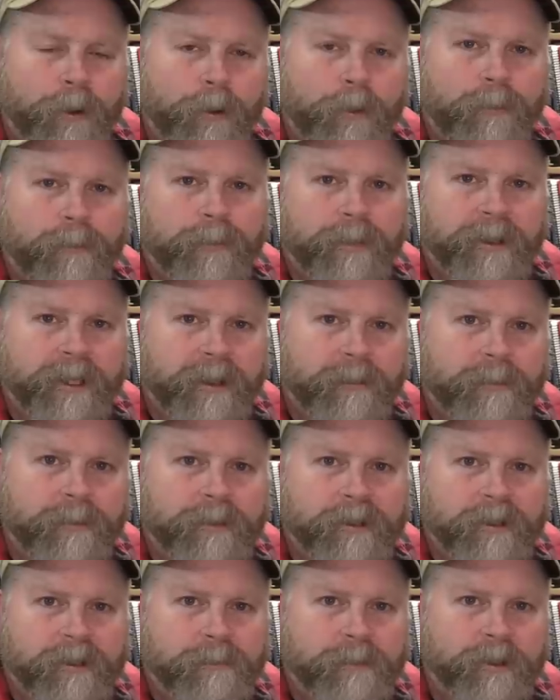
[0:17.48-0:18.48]
go over the
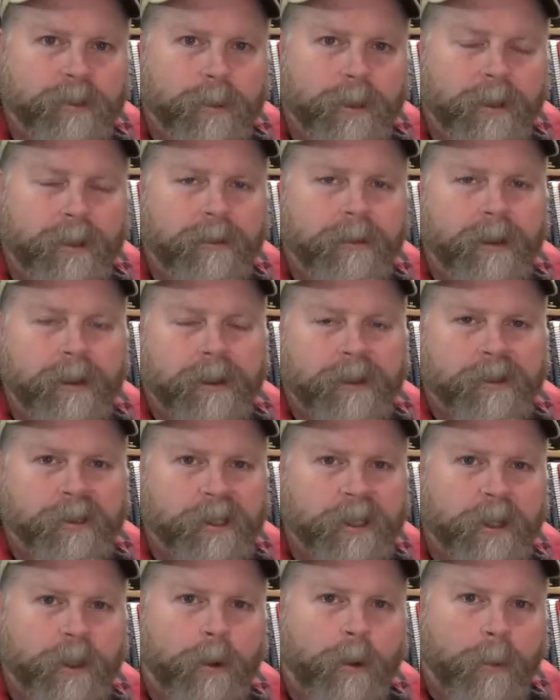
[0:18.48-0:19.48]
differences between
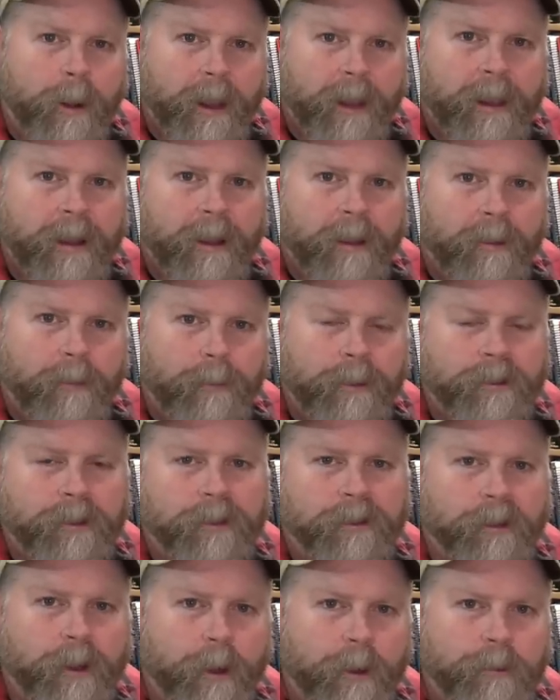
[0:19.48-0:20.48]
COAL, which
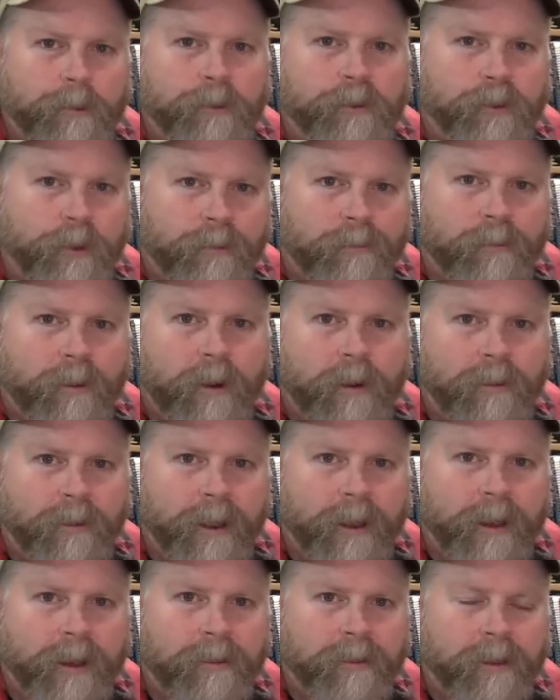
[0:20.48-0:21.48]
is Cartridge Overall
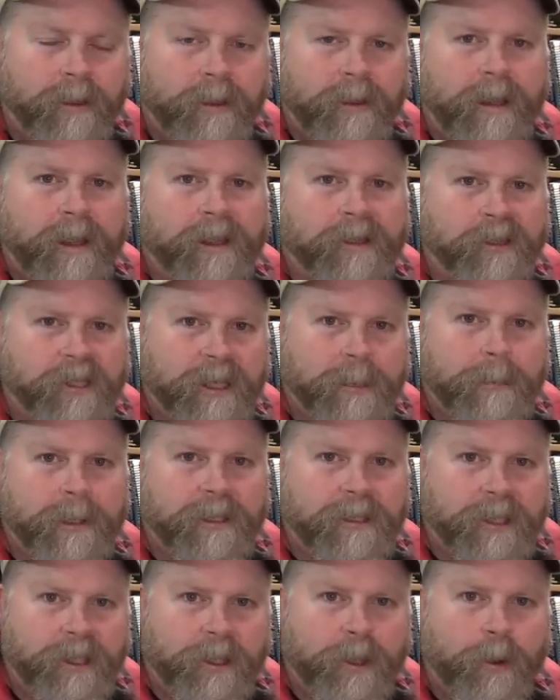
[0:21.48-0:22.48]
Length, and
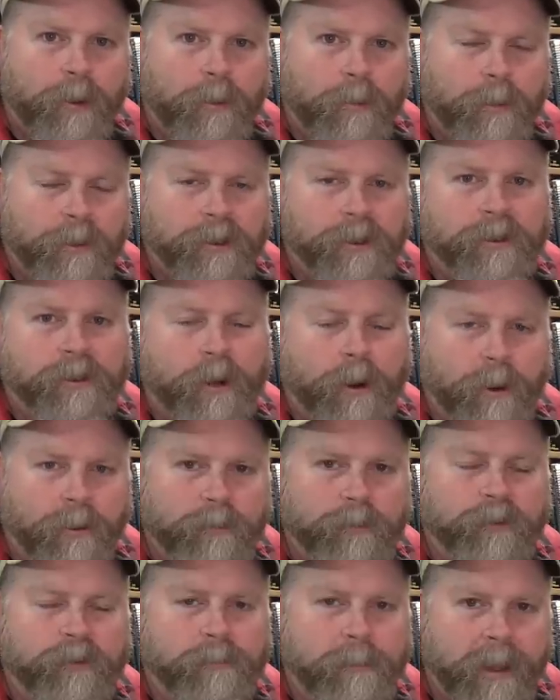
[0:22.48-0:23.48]
CBTO, which is
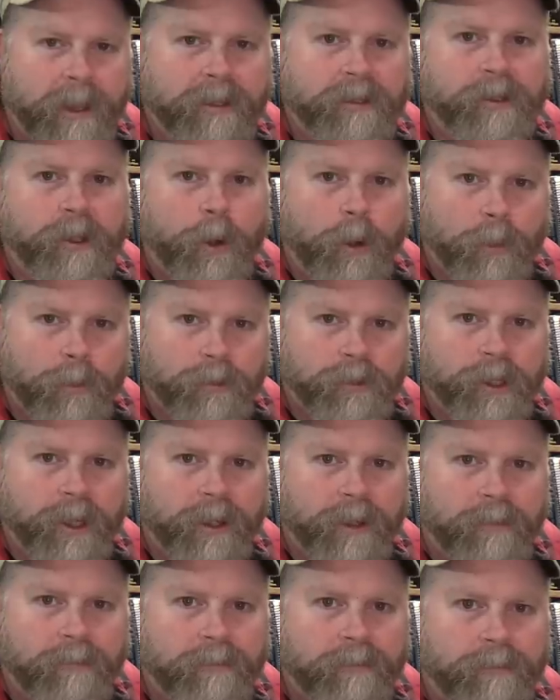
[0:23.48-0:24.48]
Cartridge Base to
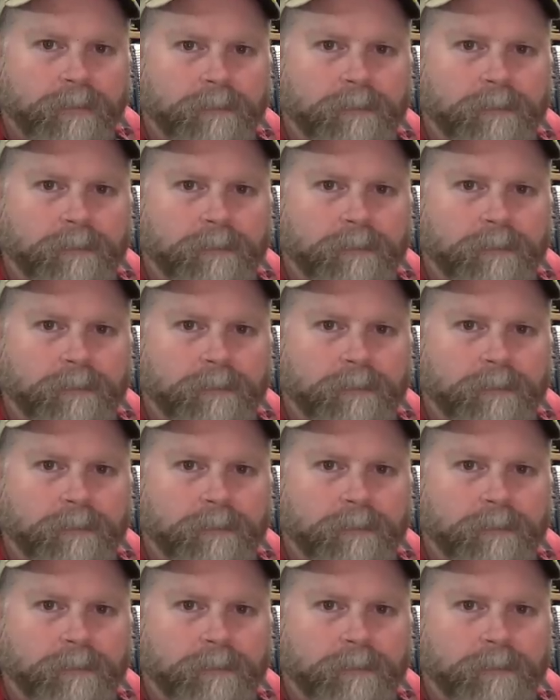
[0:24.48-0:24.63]
Ogive.